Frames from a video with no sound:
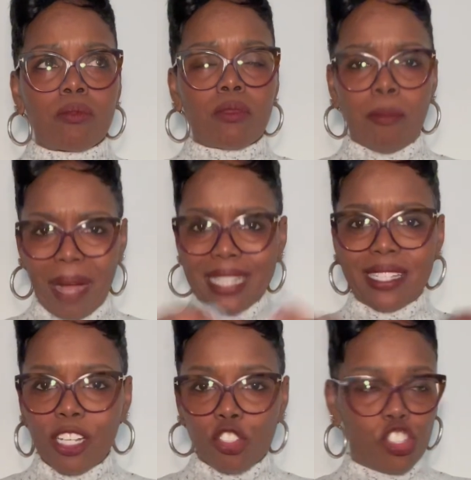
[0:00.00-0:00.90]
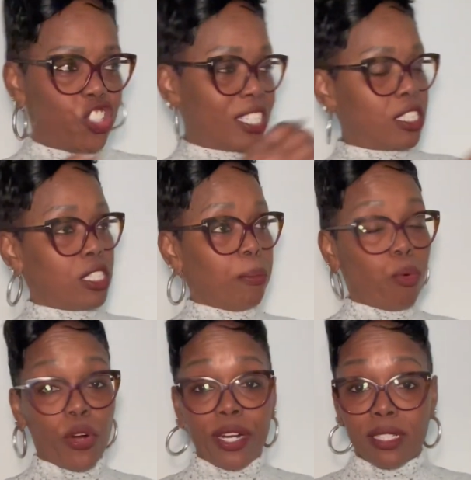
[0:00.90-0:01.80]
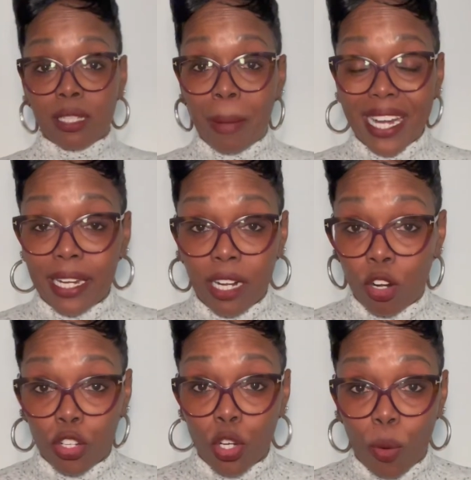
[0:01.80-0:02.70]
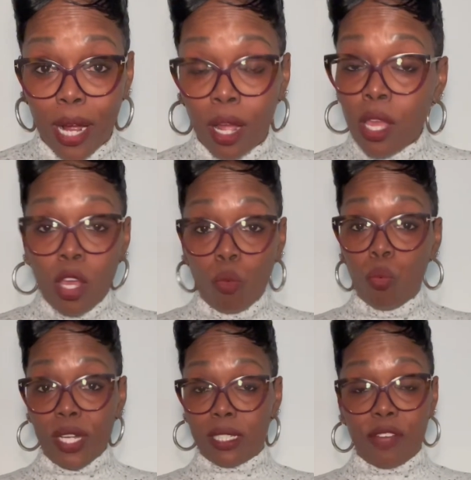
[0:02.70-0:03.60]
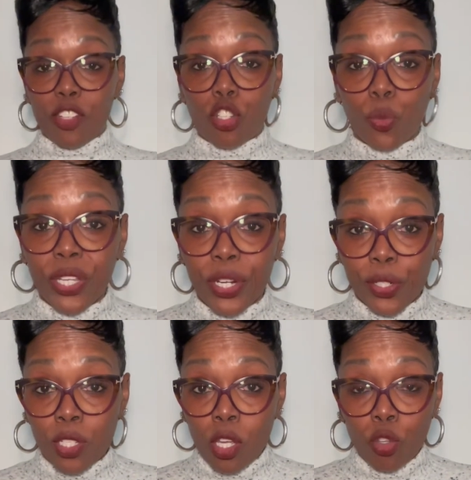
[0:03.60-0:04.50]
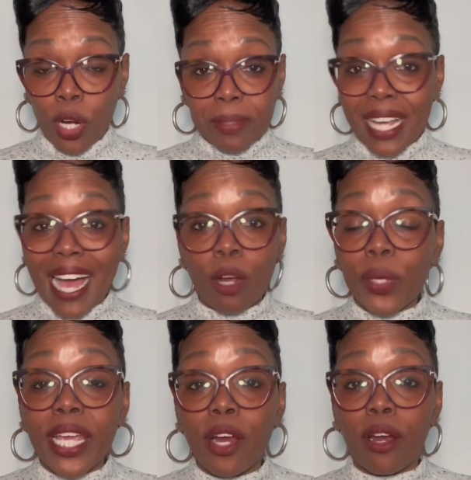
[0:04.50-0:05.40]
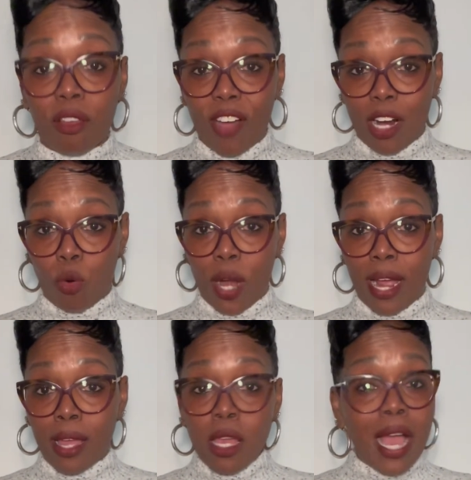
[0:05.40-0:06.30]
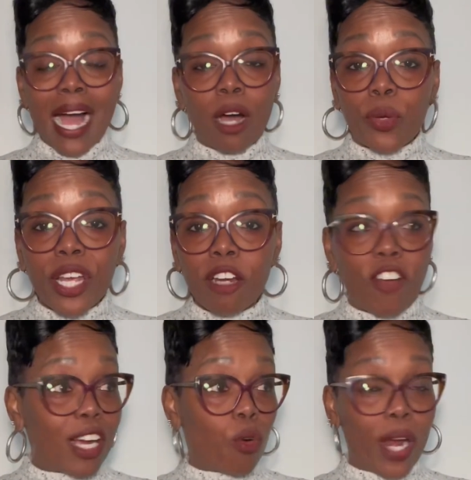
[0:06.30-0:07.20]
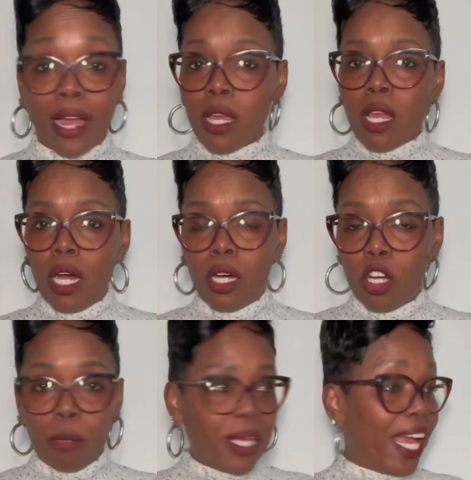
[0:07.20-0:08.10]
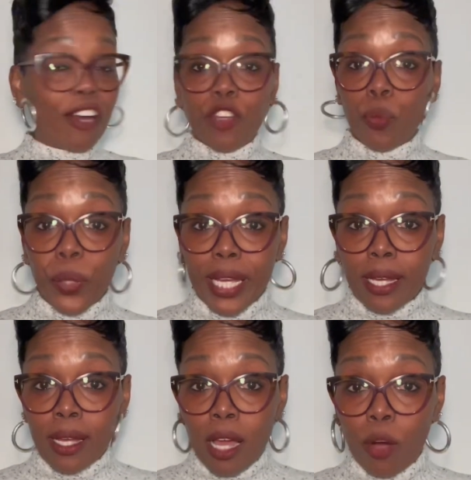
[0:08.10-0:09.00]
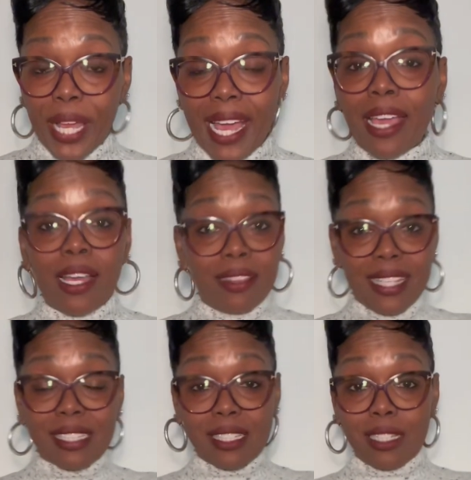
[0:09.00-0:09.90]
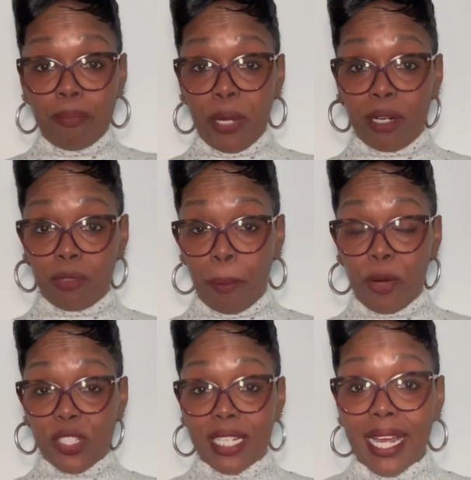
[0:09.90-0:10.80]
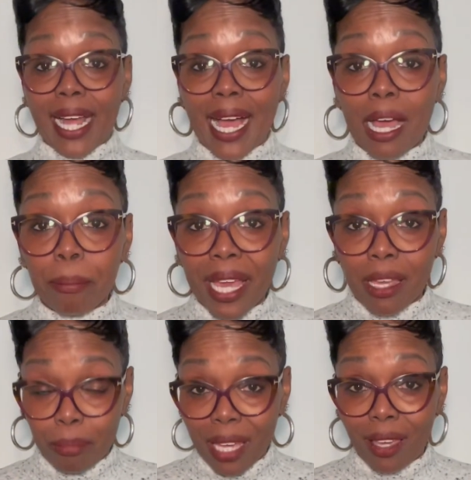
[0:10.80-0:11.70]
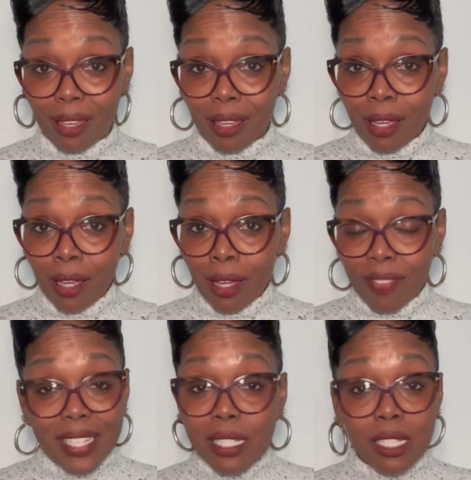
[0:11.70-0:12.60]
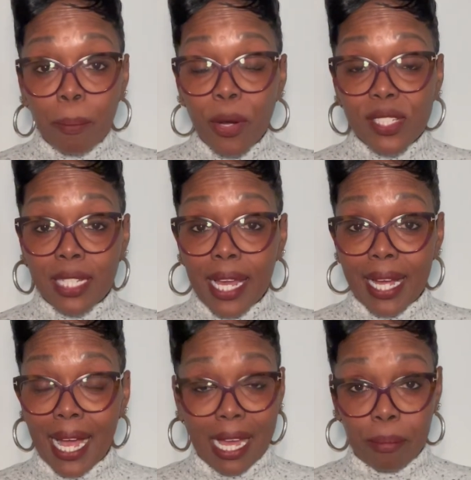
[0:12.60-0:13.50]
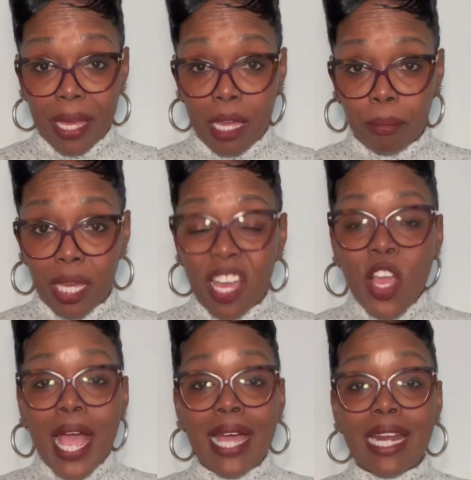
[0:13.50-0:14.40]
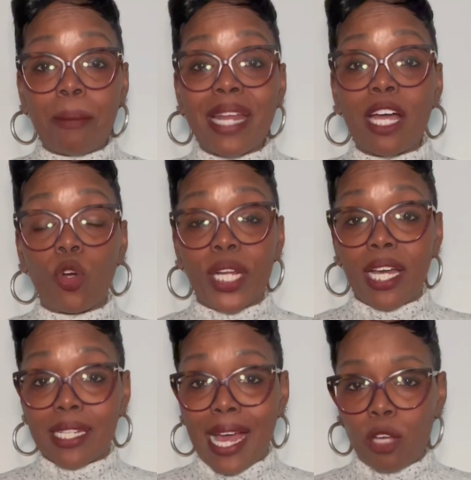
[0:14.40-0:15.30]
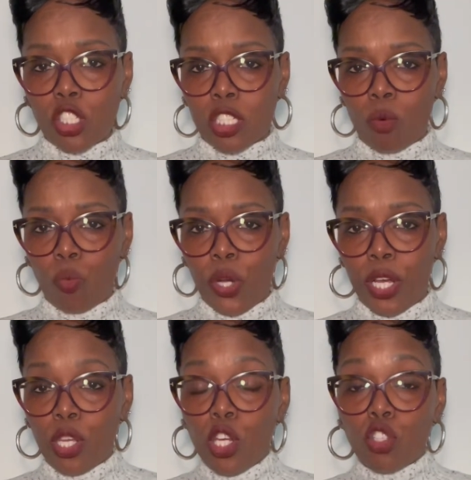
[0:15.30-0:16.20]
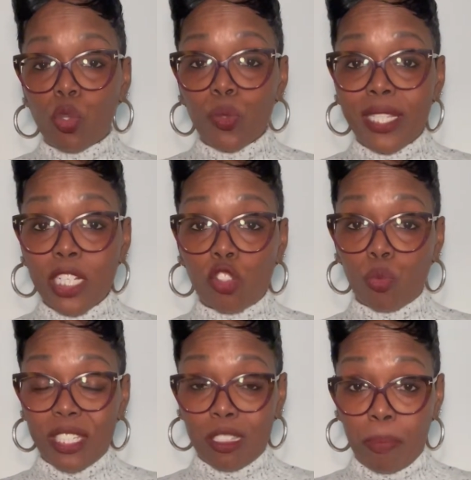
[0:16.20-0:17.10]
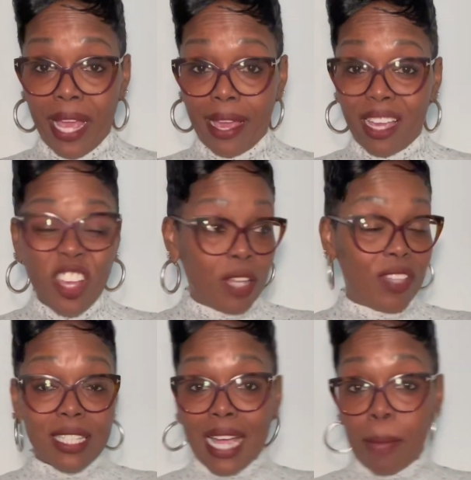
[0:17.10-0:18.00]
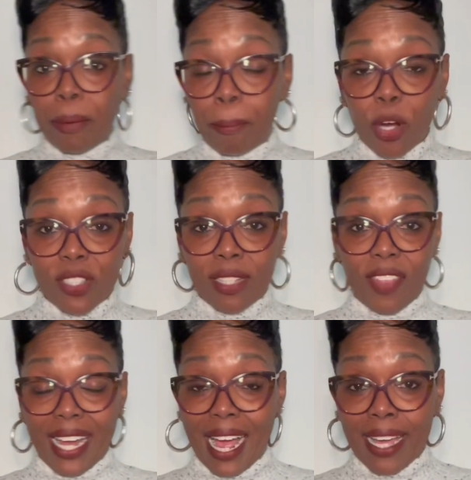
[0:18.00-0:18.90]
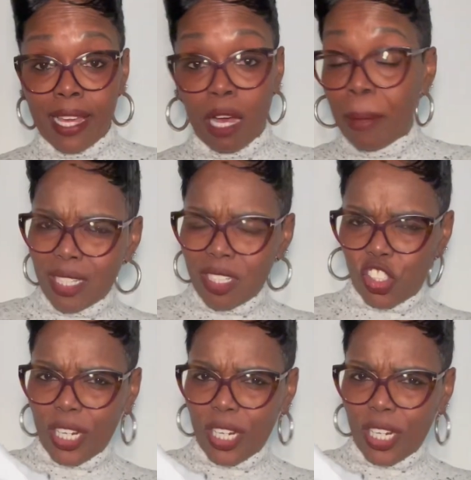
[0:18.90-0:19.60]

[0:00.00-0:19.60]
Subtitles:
my tears are just as important as somebody that only cry once every 2 years. You know what I'm saying? I don't care if I cry. I don't care about cry every week. Okay? This is the person that God made me. This is the person that God made me. And I'm not going to allow someone to disrespect the type of person that I am. Should